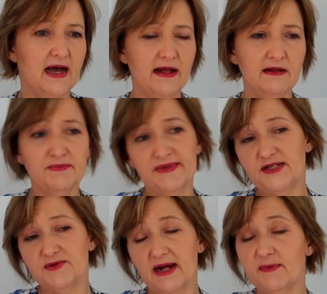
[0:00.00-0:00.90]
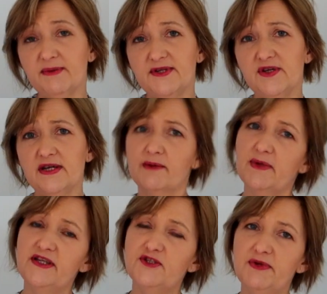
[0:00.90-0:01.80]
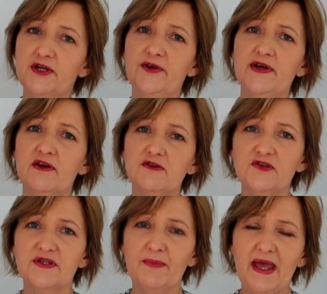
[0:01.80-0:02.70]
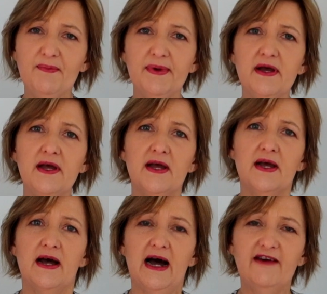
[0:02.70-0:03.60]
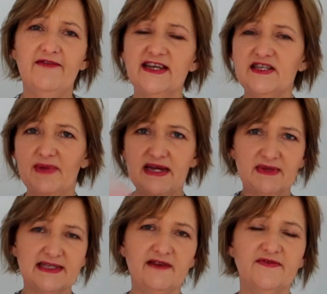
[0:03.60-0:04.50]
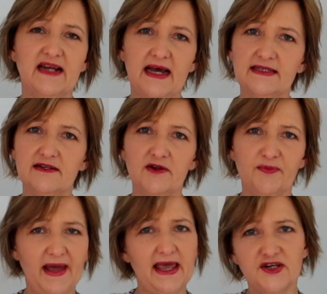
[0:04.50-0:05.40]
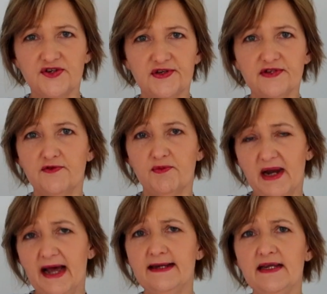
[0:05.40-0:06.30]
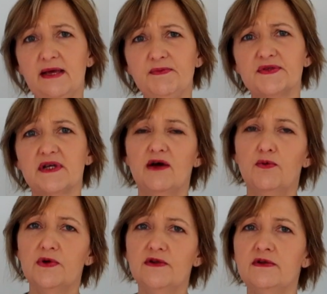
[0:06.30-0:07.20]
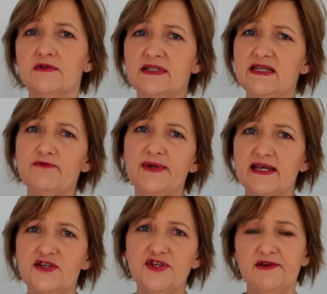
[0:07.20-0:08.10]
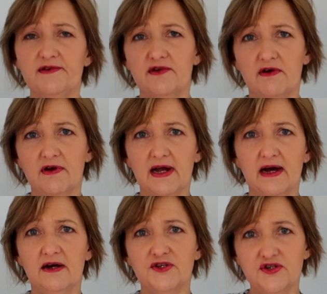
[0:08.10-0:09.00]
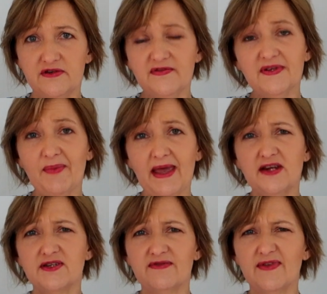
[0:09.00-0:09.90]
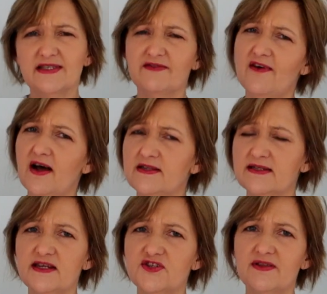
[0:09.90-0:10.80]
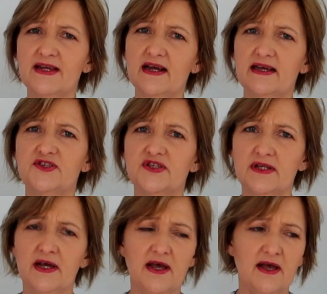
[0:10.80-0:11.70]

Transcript: that's what I'm going to be doing, and I'm going to be gluing it onto some paper. I've actually made myself a nice little page just for blind hems. I will see if we can share it on our SureFit page, if there's a file section that I can just